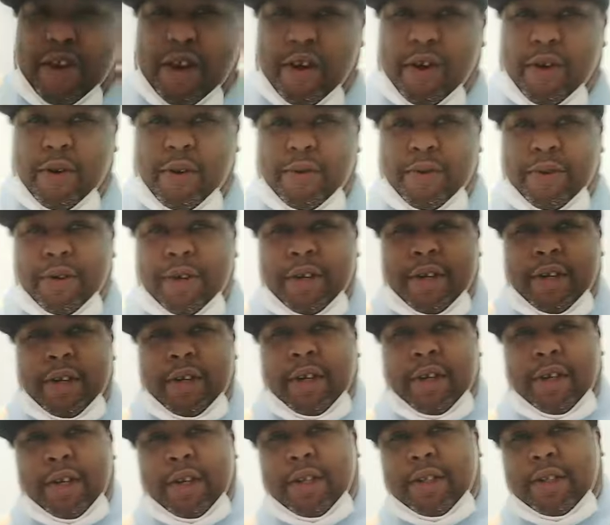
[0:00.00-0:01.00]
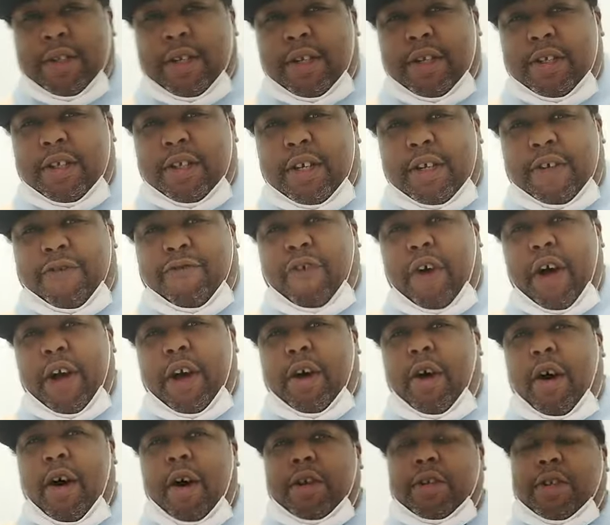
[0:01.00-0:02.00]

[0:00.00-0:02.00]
know, this this fight card